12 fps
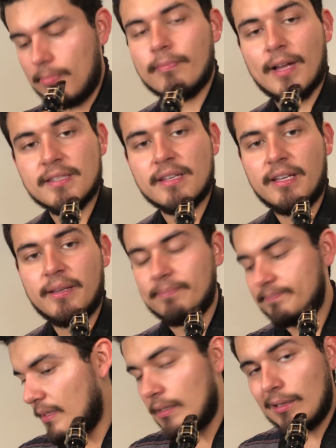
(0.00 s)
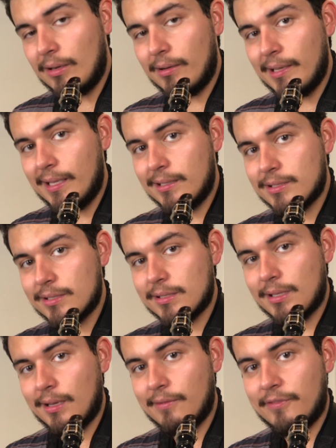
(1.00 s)
That's an E. And then go ahead and
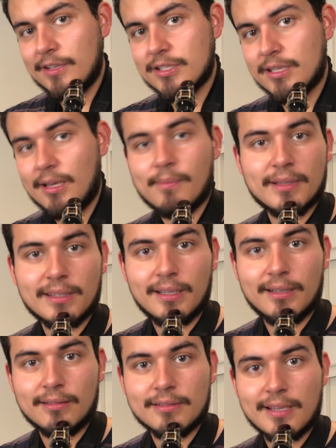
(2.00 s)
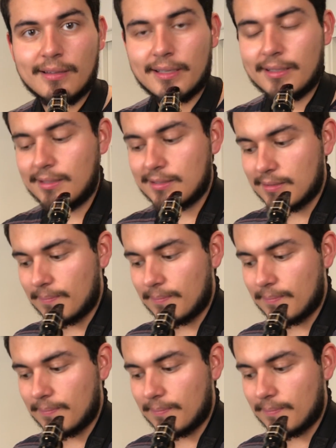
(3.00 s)
just finish it up. At the end, it'll sound like this.